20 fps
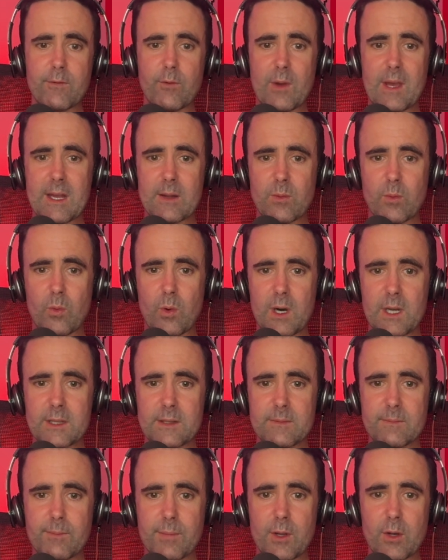we had
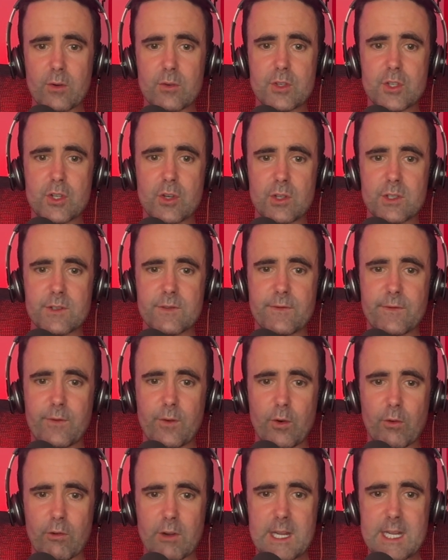1. Block shots
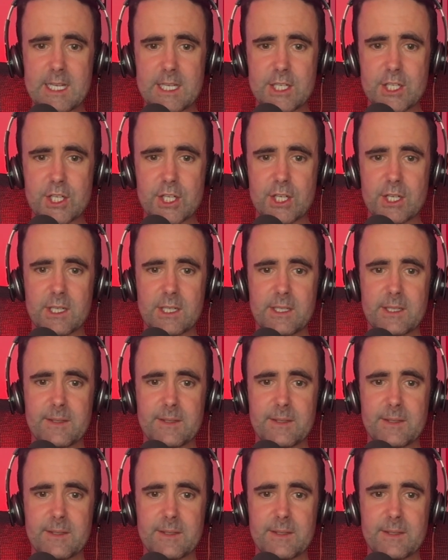4 each.